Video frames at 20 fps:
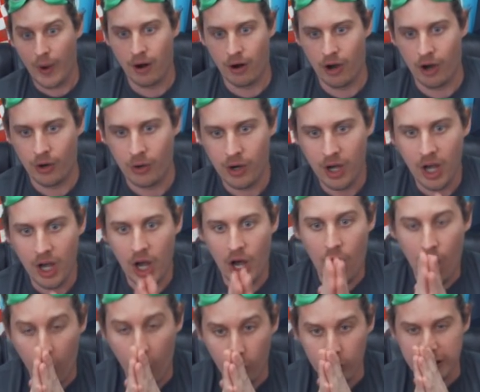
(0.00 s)
Aguero.
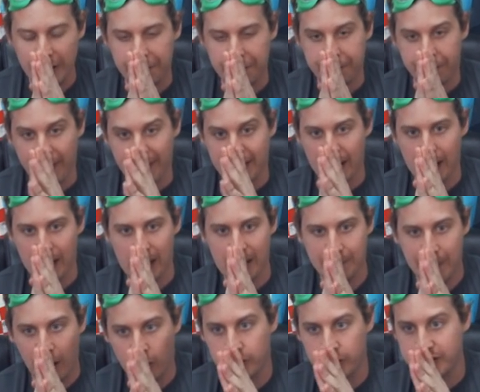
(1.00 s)
Holy
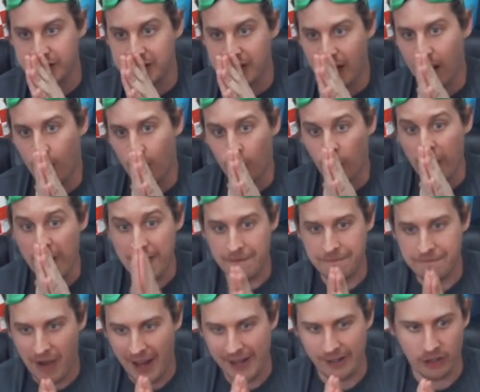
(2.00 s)
freaking the most. We're in
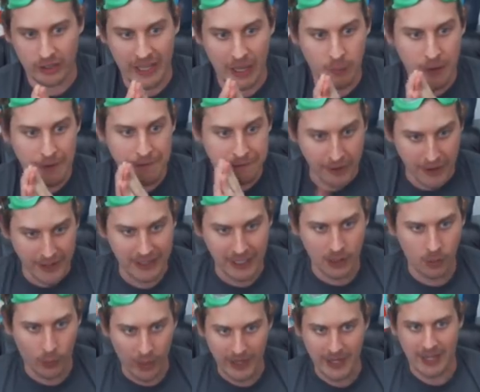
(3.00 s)
the final. Can we
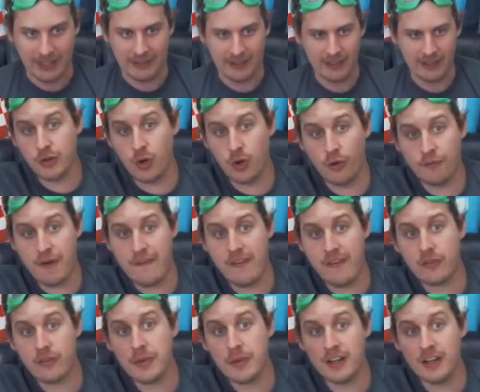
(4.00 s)
freaking win I don't know if
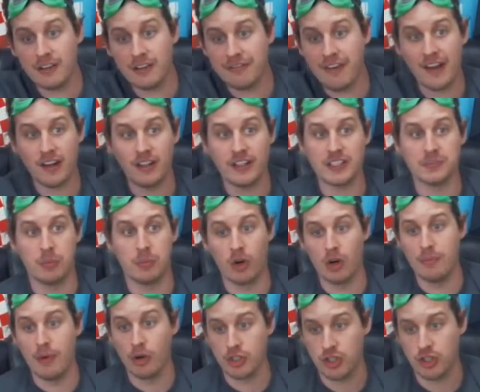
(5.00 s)
I've ever been in a final that's
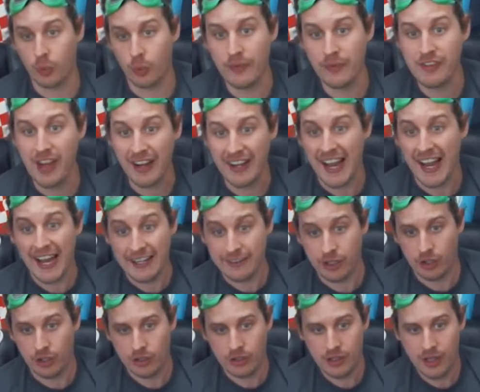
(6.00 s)
more emotional. We've got
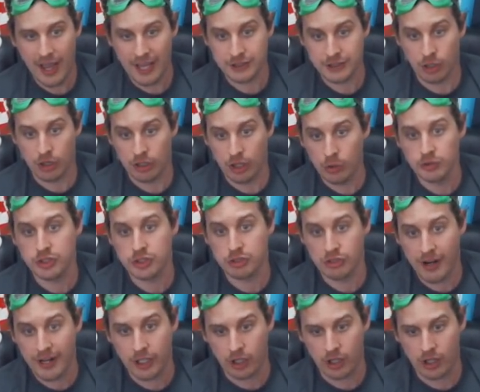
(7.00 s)
Eto as our lone
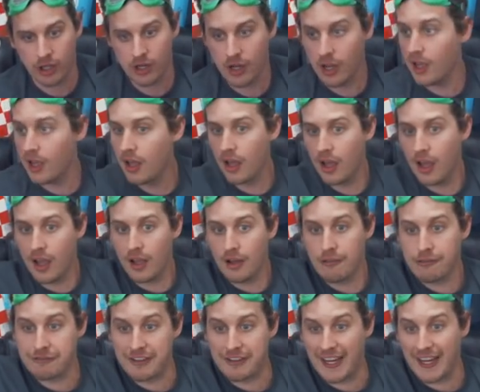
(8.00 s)
striker,
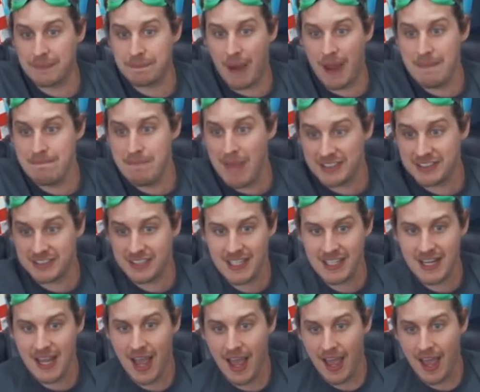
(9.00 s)
flanked by
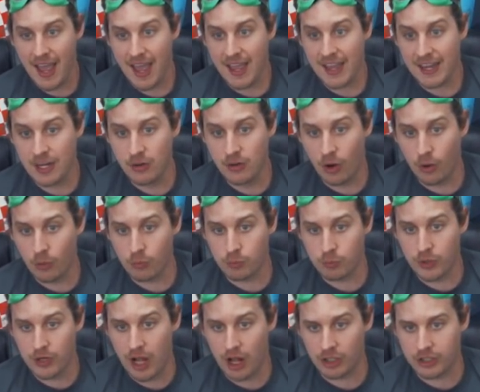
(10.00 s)
Messi, Hero
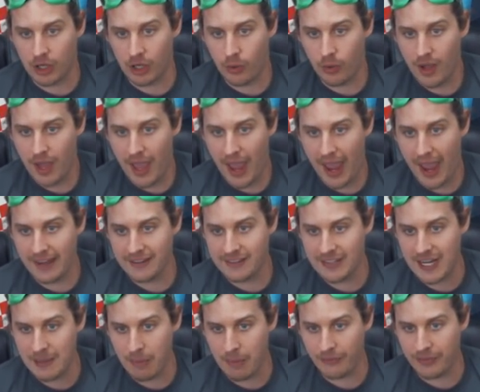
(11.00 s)
Ronaldo,
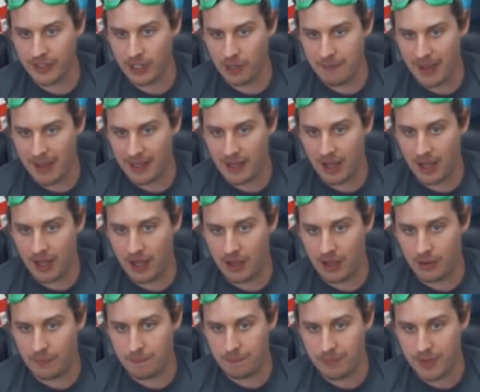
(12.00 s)
and Team of the Year
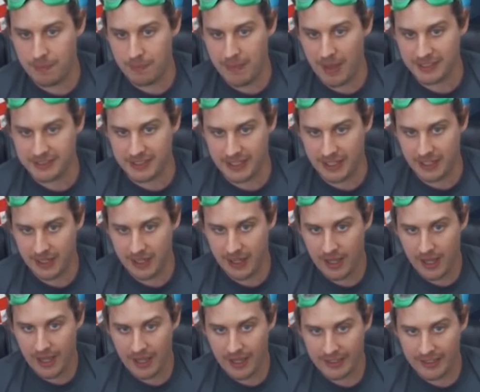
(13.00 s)
uh, Messi.
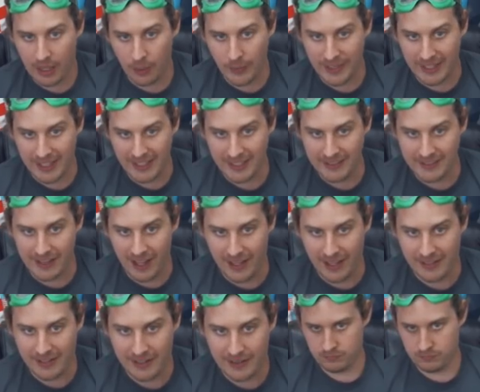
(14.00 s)
Can we get it
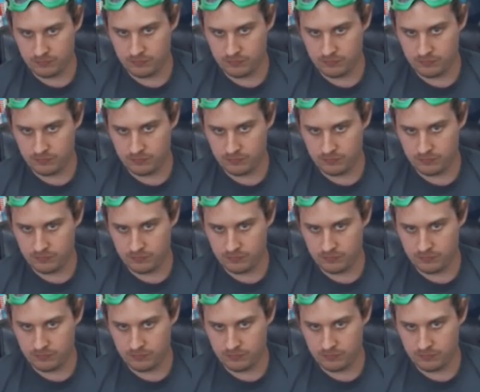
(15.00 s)
done?